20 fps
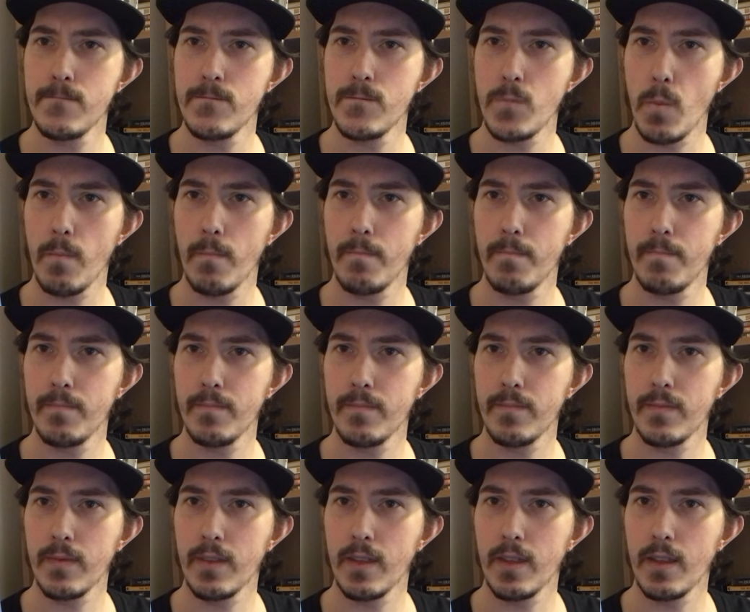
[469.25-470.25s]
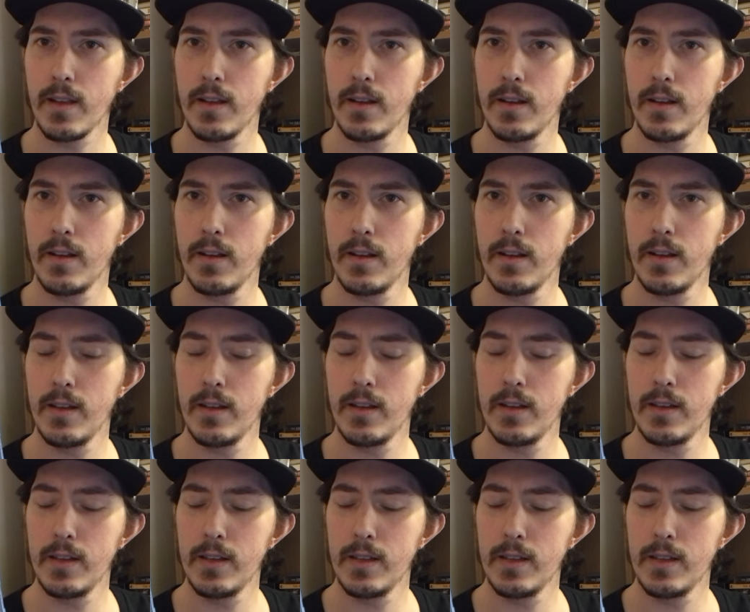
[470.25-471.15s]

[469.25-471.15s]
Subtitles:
No one is speaking in this clip.